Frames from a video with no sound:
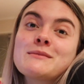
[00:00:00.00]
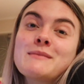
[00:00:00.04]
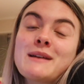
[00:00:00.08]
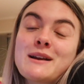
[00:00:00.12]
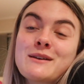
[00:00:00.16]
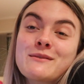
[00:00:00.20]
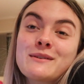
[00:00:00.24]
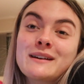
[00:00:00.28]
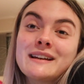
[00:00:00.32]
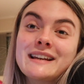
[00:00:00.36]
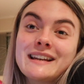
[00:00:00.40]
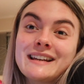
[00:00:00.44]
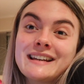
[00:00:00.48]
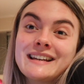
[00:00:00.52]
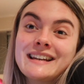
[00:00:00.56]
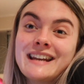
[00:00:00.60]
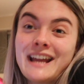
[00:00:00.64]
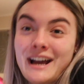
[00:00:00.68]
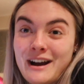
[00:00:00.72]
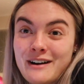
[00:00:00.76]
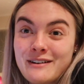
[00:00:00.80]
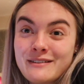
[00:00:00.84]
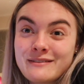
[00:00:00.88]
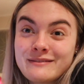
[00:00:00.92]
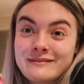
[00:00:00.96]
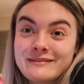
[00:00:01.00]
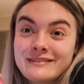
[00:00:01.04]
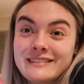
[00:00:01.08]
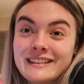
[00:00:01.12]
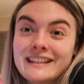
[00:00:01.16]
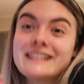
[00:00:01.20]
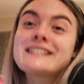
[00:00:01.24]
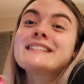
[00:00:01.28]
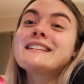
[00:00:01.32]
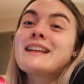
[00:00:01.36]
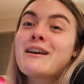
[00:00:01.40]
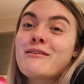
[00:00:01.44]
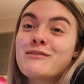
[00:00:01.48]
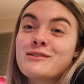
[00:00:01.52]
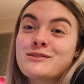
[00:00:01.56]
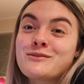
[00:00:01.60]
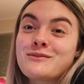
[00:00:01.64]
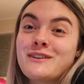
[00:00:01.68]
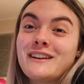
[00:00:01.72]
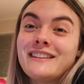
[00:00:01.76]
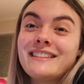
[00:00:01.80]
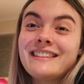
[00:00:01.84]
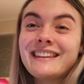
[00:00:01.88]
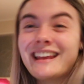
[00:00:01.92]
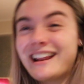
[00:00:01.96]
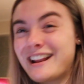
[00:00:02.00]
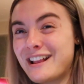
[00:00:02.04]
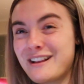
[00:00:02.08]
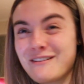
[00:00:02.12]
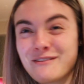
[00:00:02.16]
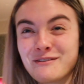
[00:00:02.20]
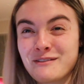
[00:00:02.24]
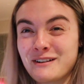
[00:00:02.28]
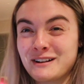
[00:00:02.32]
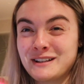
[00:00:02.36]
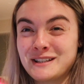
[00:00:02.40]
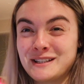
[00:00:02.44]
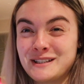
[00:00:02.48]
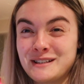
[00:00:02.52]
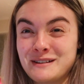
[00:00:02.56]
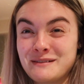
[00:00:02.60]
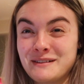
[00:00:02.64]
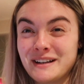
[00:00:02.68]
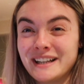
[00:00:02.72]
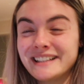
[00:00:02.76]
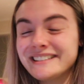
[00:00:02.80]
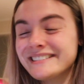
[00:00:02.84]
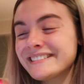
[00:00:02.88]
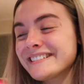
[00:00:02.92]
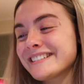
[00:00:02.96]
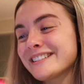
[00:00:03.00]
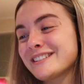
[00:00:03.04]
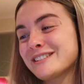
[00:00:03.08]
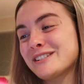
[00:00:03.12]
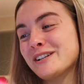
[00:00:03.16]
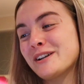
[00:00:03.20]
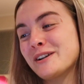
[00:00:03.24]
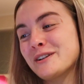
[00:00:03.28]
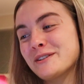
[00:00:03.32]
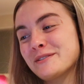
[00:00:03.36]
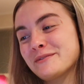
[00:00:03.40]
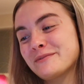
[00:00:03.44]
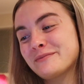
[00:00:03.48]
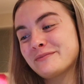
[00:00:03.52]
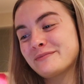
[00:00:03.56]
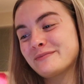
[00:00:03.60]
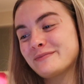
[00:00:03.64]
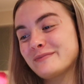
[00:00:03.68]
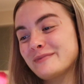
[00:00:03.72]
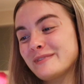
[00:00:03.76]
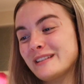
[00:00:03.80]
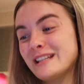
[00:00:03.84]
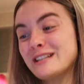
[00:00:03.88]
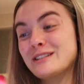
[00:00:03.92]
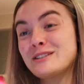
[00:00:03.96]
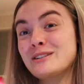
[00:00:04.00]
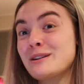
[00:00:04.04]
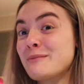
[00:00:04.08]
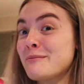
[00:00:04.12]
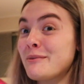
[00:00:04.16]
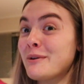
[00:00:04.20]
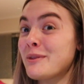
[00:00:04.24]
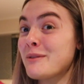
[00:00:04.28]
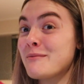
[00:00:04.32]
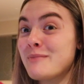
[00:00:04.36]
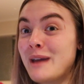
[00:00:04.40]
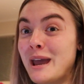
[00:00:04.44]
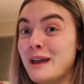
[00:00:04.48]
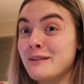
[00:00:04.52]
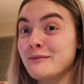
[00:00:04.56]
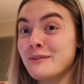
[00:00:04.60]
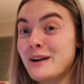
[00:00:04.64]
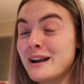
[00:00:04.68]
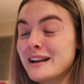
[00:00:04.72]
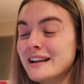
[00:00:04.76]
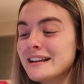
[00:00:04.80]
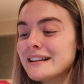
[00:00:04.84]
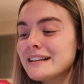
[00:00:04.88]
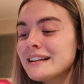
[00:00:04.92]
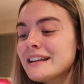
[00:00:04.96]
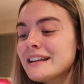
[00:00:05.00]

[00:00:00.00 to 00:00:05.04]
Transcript: to make one now, the savage one that everyone's doing. So let's jump on the bandwagon.